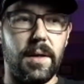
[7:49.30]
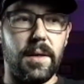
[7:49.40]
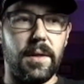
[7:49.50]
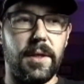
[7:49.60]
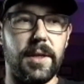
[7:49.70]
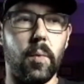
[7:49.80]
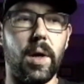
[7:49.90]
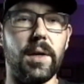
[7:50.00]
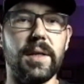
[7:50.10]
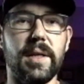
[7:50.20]
they
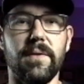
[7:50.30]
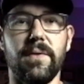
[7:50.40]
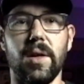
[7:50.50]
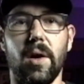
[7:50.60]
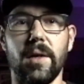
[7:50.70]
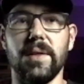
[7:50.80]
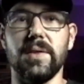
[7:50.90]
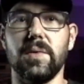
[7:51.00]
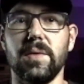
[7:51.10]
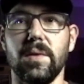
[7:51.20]
want to give the
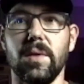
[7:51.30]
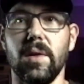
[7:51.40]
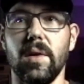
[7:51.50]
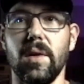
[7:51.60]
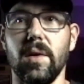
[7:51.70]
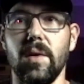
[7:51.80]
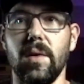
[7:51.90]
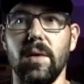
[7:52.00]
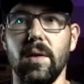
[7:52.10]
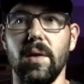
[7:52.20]
audience
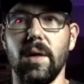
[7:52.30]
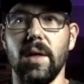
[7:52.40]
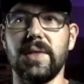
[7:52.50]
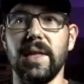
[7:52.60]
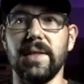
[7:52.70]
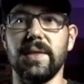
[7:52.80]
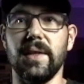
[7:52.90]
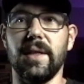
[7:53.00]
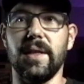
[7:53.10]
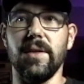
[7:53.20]
a sense that
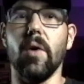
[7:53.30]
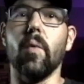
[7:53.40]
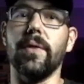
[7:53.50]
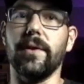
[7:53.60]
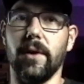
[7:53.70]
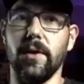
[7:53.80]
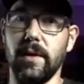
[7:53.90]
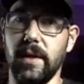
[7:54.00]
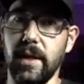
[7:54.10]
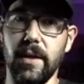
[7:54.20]
they know what they're going to
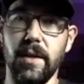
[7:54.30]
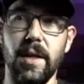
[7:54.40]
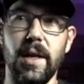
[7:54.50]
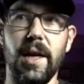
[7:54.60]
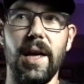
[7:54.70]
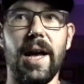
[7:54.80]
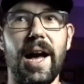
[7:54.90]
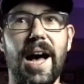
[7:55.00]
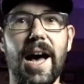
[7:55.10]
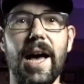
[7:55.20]
get.
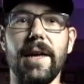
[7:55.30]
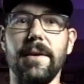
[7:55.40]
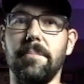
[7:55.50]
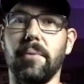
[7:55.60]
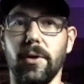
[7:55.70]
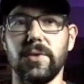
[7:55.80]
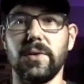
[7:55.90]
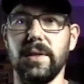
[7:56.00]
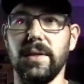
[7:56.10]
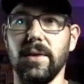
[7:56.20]
I
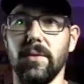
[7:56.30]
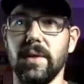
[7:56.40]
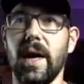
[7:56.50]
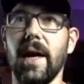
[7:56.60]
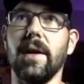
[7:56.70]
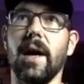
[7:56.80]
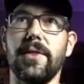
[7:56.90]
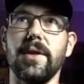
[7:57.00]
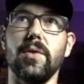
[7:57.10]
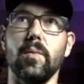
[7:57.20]
personally don't. I
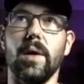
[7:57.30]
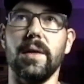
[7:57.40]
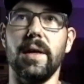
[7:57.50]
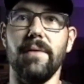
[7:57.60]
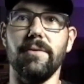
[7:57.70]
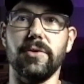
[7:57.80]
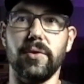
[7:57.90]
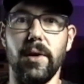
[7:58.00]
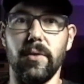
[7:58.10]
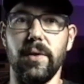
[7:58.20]
think you want to have a
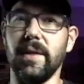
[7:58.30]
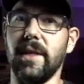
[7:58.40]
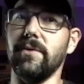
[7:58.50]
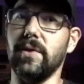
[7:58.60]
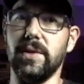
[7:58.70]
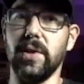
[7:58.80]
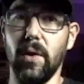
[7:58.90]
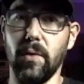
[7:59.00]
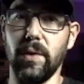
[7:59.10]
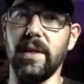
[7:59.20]
trailer that gives you the
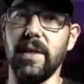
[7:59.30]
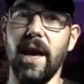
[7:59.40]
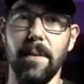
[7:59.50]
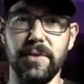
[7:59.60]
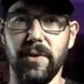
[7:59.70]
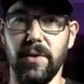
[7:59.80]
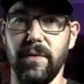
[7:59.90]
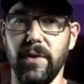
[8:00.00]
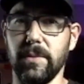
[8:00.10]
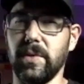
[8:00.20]
tone and the atmosphere of the
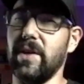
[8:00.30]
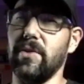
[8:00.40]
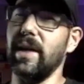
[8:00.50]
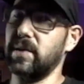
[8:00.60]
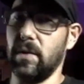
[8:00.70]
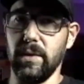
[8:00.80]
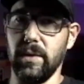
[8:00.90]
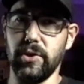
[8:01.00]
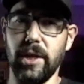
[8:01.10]
film so that you're not totally shocked.